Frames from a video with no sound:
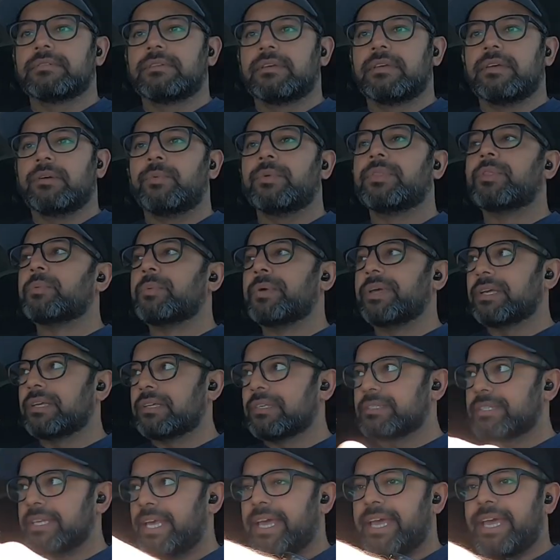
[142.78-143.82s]
with the wheels
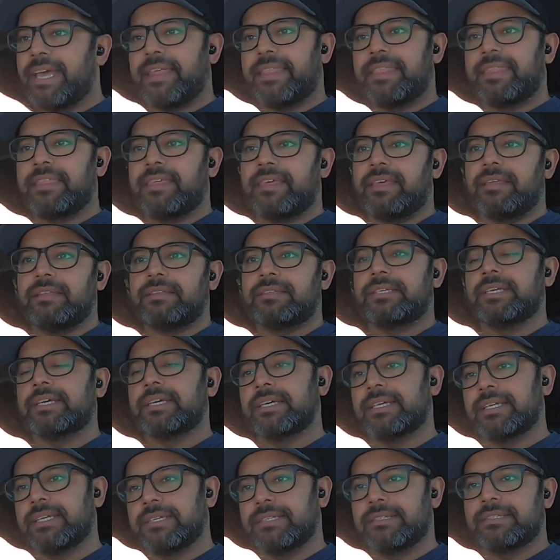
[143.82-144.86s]
and the
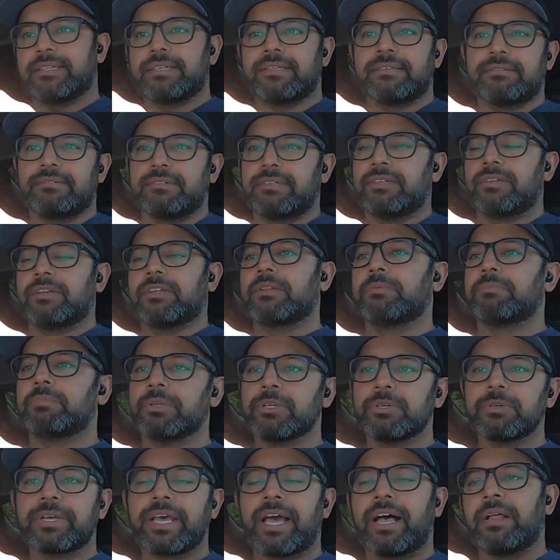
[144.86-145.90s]
tint and, you know, the blue
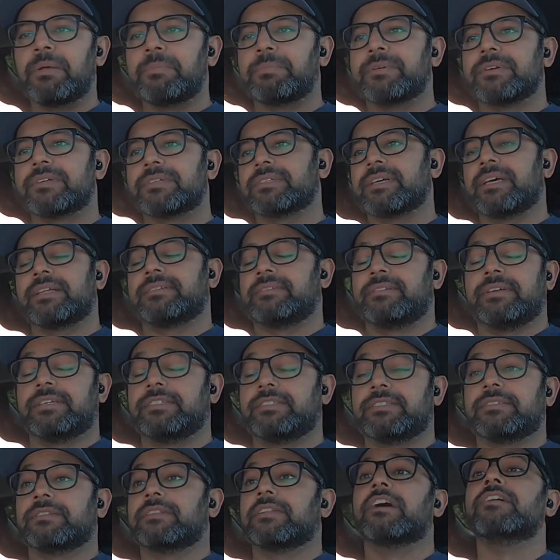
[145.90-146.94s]
calipers, I, I
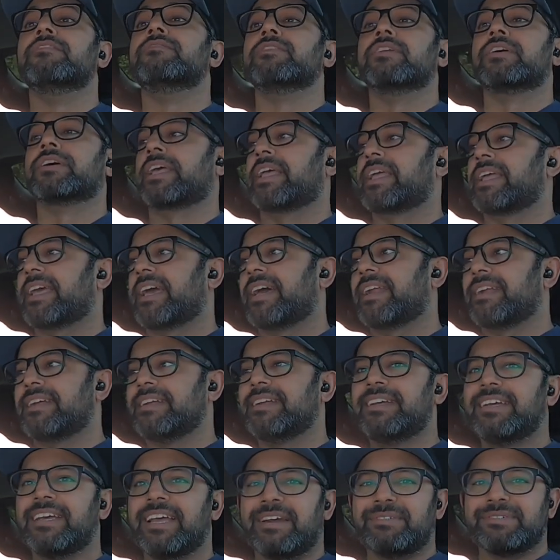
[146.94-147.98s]
just love looking at it.
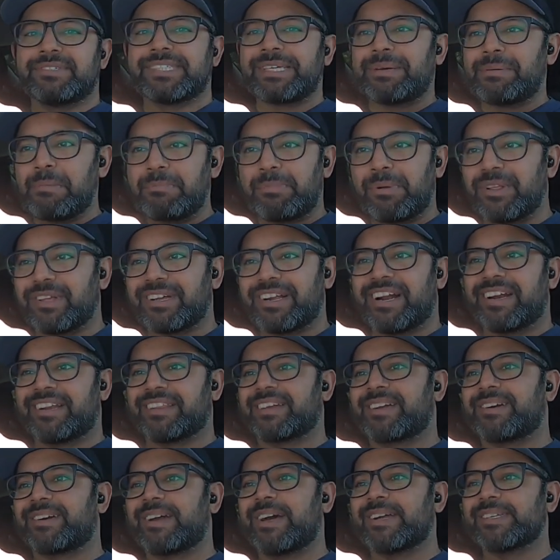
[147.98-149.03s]
Every time I pull it out of the
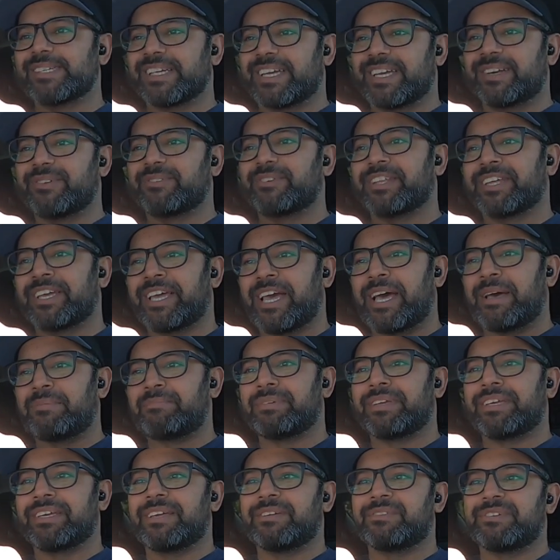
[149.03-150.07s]
garage, I get really
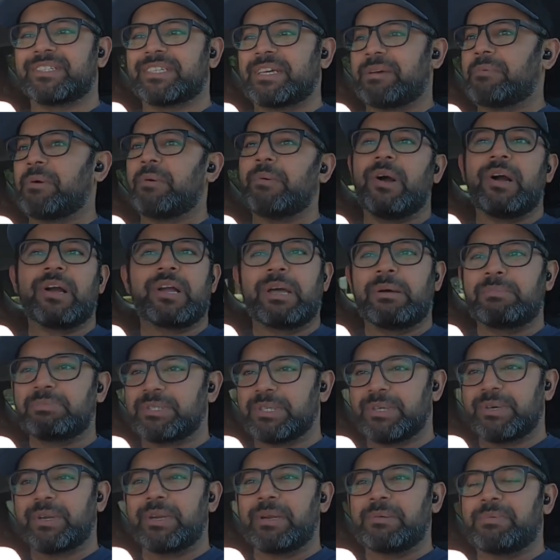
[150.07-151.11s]
happy. Every time I walk up to it
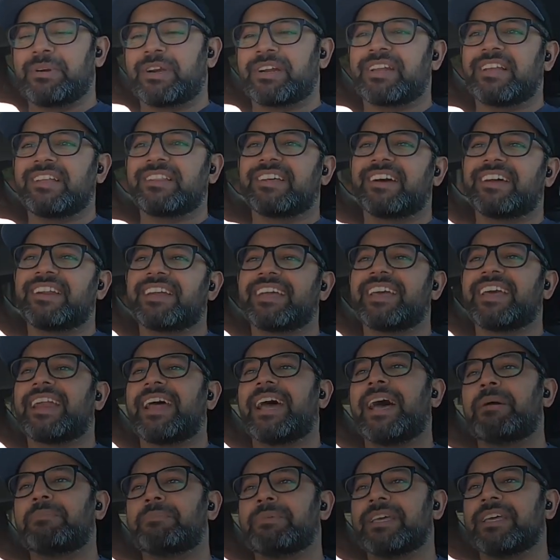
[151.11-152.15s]
in a parking lot, I get
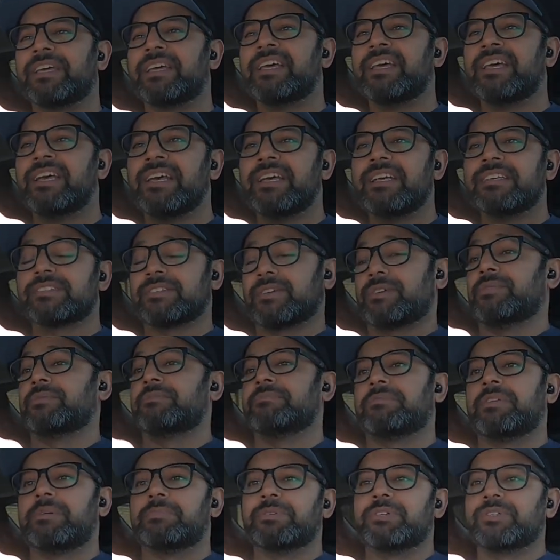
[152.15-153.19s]
happy. So,
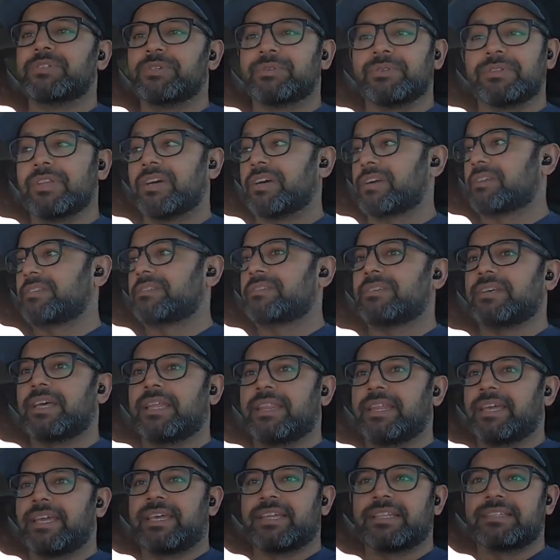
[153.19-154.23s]
number two, looks. I
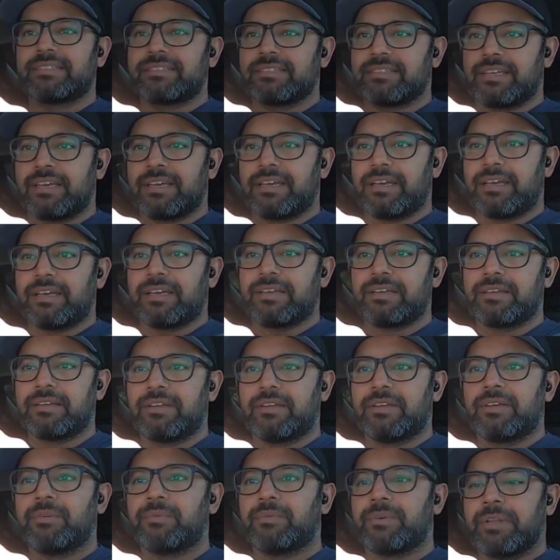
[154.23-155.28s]
think it's uh,
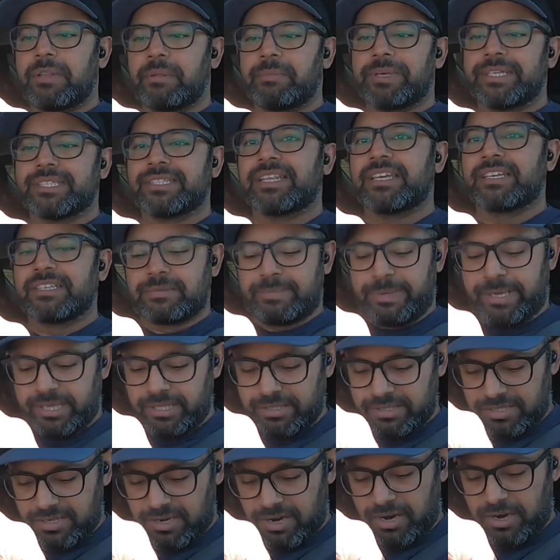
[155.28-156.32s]
one of the best things about this
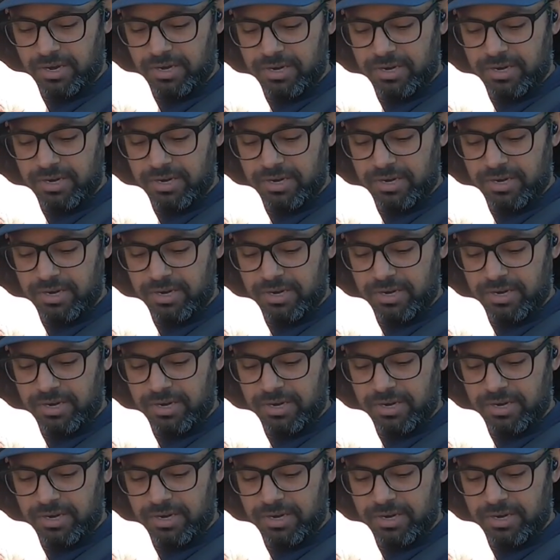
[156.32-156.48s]
car.